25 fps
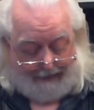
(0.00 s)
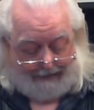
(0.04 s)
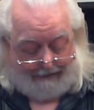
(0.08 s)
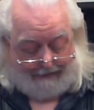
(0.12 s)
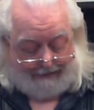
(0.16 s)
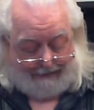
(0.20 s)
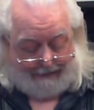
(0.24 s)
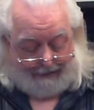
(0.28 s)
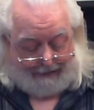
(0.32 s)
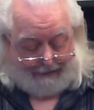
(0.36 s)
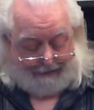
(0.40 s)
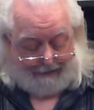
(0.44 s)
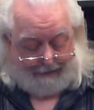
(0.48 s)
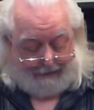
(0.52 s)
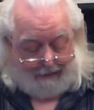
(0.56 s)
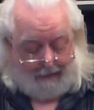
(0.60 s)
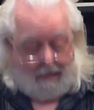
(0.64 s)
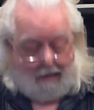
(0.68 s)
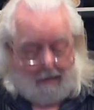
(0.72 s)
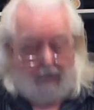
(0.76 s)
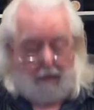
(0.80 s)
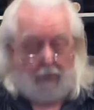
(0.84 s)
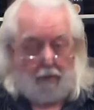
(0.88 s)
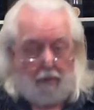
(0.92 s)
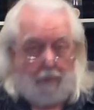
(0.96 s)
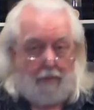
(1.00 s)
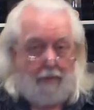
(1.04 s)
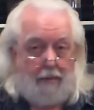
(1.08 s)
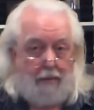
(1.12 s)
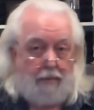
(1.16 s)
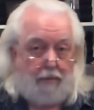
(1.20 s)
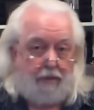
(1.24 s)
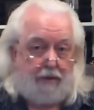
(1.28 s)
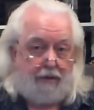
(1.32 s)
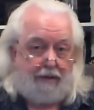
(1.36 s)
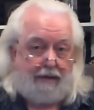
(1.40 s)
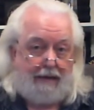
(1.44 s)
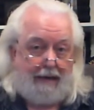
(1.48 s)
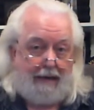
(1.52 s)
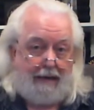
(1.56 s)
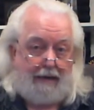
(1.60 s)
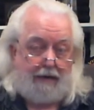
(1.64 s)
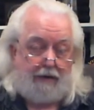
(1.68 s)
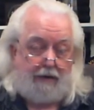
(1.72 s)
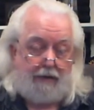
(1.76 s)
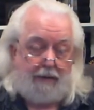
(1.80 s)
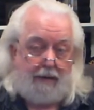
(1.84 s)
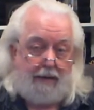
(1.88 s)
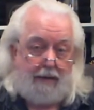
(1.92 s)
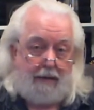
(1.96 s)
and 6. Remember, skinny
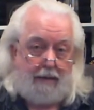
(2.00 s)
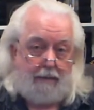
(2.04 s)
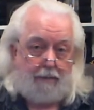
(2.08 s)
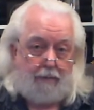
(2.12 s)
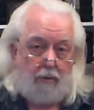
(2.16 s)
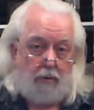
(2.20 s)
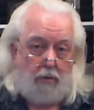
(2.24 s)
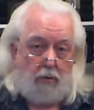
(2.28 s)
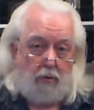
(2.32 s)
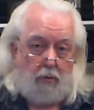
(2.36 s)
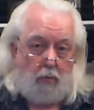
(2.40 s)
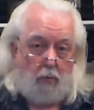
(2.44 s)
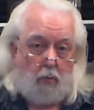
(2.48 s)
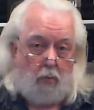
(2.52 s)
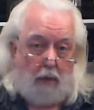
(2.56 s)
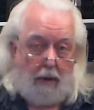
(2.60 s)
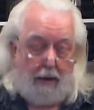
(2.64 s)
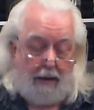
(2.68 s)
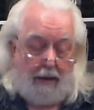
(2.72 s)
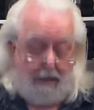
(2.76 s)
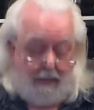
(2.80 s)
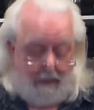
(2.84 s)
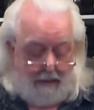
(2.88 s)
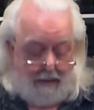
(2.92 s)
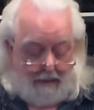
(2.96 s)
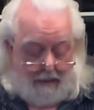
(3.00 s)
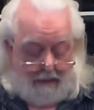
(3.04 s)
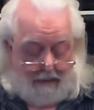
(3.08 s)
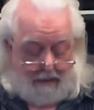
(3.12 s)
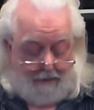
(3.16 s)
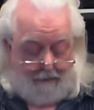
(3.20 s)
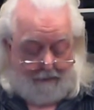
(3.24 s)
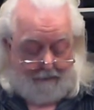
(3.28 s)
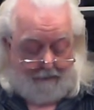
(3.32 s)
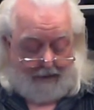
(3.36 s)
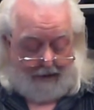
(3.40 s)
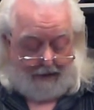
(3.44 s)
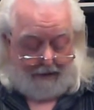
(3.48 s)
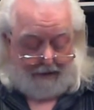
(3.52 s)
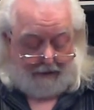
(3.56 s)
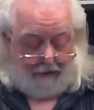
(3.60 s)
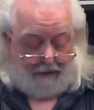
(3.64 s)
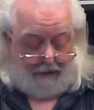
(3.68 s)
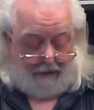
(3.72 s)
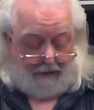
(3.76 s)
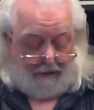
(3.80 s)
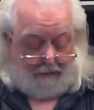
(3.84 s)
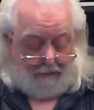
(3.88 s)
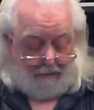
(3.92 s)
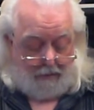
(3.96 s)
string number 1, fat
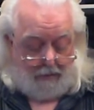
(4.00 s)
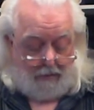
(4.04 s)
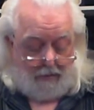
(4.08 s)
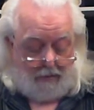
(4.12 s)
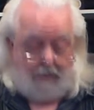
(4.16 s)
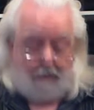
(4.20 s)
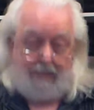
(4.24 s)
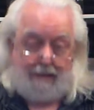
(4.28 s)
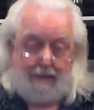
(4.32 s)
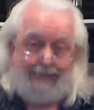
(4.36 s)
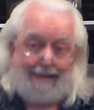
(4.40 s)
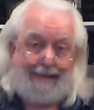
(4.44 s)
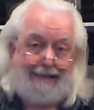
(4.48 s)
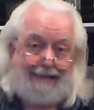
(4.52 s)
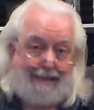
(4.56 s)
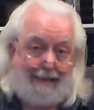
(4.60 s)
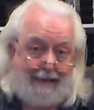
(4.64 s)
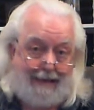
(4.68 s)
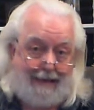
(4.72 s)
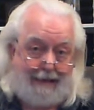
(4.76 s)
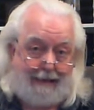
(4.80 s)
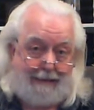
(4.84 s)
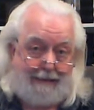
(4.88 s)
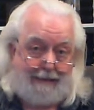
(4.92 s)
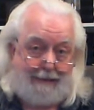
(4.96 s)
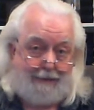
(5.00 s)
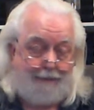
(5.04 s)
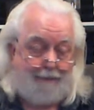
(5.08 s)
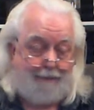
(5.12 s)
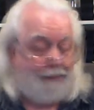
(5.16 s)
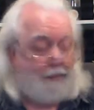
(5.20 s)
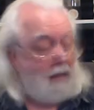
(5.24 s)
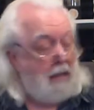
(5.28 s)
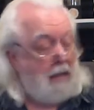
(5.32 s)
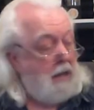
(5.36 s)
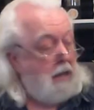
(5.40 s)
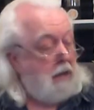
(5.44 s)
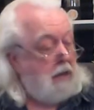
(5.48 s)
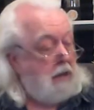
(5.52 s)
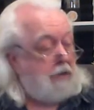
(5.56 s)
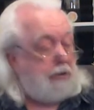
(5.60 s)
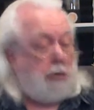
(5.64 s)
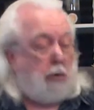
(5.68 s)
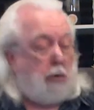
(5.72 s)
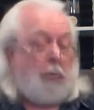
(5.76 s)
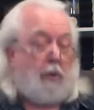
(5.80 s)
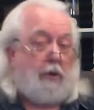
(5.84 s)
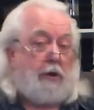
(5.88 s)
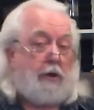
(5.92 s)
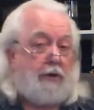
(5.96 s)
string number 6.
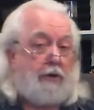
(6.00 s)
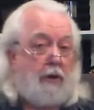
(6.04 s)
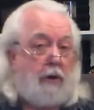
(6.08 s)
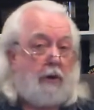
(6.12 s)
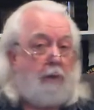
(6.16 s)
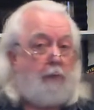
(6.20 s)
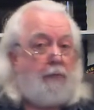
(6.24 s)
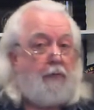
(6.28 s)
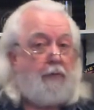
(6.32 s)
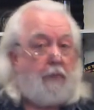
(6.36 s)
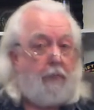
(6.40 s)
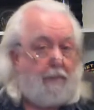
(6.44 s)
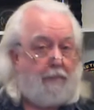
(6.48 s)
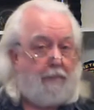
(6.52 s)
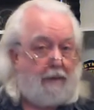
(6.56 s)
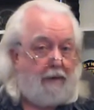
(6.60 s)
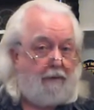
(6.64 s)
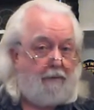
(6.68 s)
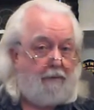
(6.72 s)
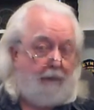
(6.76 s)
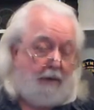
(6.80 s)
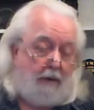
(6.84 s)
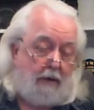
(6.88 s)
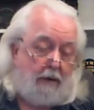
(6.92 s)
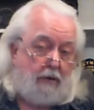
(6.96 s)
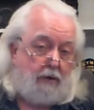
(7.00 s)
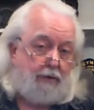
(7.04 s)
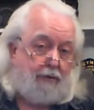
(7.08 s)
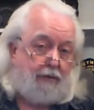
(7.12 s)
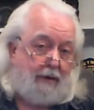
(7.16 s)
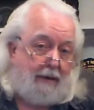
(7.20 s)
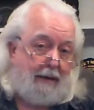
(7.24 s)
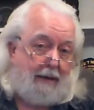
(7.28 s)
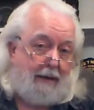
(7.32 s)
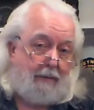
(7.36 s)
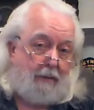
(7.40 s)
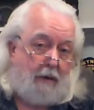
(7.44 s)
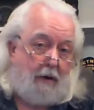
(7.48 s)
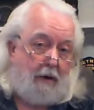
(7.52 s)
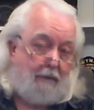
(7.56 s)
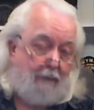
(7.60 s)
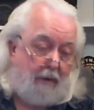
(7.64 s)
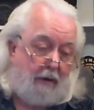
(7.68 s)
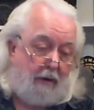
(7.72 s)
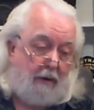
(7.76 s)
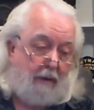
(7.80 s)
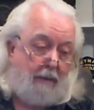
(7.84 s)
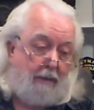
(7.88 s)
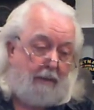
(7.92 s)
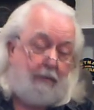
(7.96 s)
So we're going to start with our middle finger, our
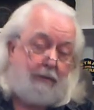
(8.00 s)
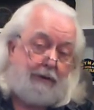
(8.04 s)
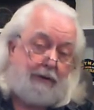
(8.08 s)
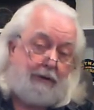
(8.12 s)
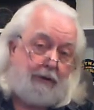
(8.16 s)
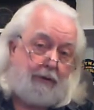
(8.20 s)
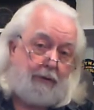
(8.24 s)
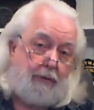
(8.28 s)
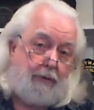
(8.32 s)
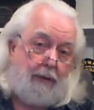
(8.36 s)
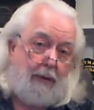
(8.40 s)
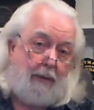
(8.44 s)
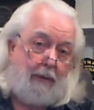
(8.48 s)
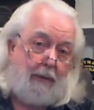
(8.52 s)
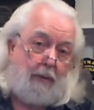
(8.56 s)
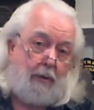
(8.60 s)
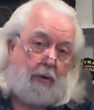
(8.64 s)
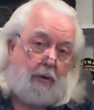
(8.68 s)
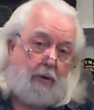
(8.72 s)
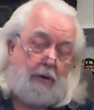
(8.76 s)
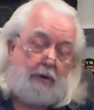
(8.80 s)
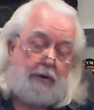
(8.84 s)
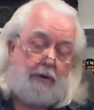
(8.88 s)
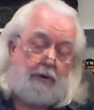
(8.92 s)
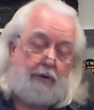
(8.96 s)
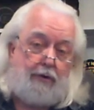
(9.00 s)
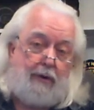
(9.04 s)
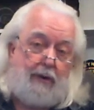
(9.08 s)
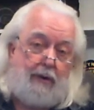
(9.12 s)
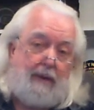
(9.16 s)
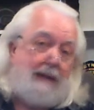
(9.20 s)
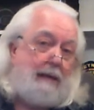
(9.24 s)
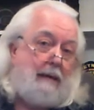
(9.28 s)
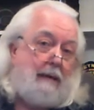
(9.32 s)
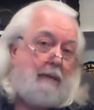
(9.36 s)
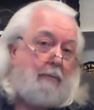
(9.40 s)
finger number 2, and we'll go to string